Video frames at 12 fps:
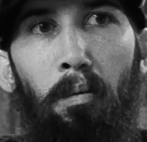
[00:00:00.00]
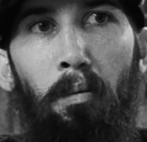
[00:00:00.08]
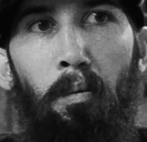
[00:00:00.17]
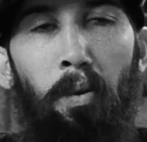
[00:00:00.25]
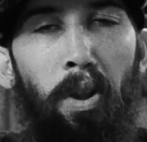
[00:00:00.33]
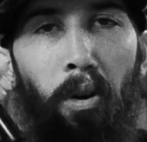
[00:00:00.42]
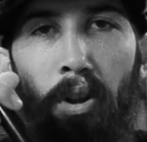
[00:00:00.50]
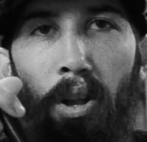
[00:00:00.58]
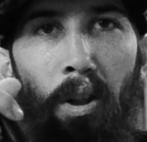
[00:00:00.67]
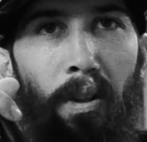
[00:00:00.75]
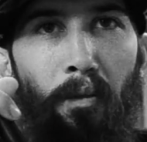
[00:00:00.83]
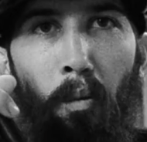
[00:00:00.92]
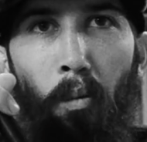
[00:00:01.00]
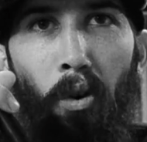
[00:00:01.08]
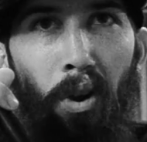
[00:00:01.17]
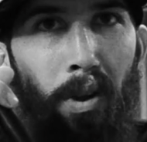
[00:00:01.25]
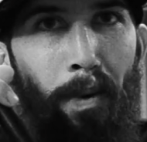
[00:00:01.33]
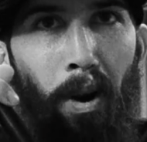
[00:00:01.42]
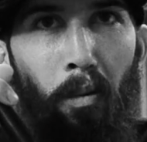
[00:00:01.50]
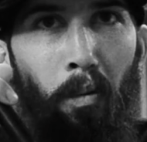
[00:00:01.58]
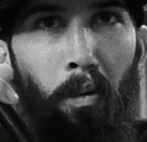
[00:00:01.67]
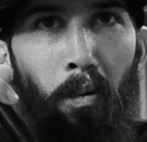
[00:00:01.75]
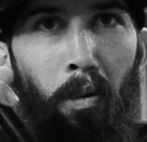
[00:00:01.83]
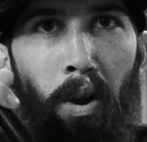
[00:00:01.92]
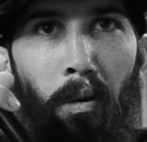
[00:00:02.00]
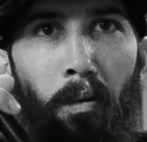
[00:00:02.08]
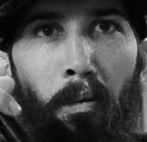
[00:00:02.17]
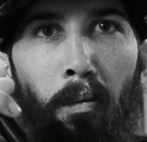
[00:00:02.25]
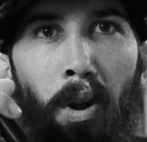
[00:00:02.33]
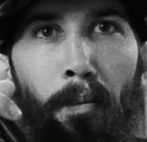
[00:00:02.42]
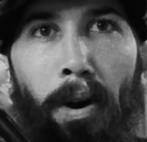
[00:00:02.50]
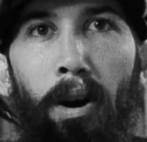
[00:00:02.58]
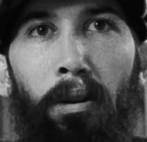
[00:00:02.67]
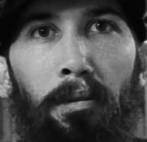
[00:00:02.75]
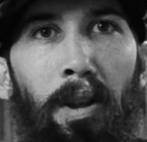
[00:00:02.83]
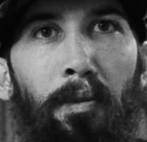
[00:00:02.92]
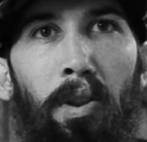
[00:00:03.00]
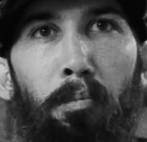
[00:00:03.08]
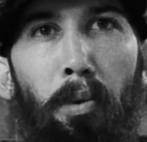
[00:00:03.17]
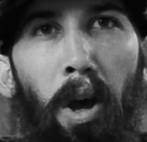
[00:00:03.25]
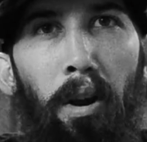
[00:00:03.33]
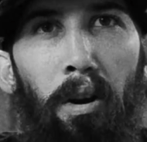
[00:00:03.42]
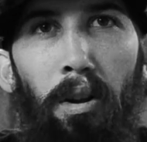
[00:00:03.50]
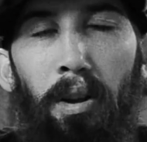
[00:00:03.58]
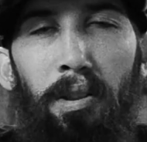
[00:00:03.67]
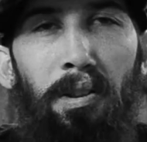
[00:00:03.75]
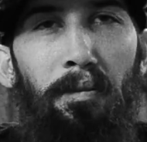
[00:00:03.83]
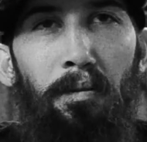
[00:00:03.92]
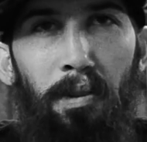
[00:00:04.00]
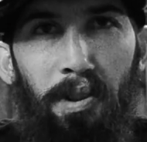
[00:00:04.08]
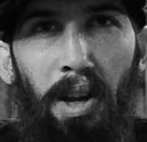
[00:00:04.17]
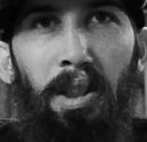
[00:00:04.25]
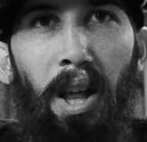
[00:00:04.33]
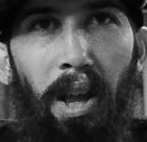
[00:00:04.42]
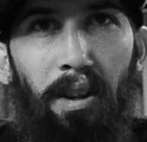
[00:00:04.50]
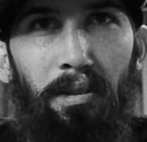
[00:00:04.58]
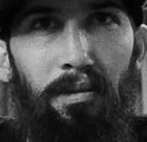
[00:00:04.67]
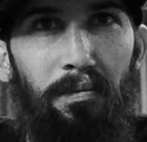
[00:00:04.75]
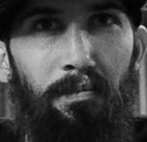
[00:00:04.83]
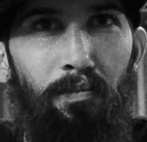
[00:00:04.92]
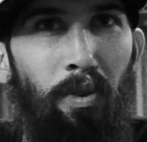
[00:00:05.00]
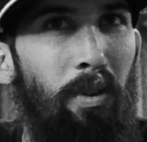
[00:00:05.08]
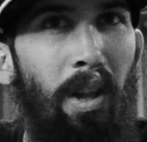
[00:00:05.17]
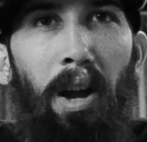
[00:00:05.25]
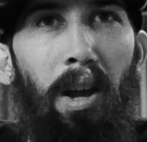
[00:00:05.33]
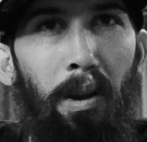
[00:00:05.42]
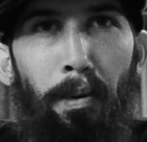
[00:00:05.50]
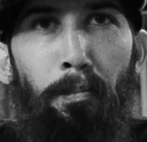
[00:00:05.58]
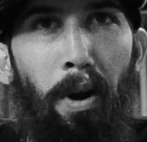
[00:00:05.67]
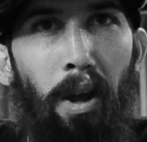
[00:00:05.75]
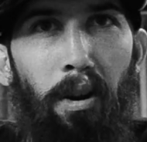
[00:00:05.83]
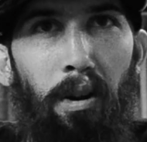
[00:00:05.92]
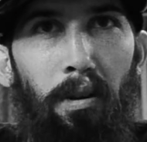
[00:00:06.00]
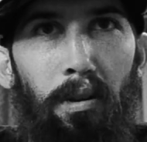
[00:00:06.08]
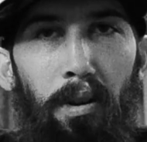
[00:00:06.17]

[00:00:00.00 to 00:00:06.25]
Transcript: we don't need to even worry about what about if it's brighter. It's sunlight, so it's not going to be brighter.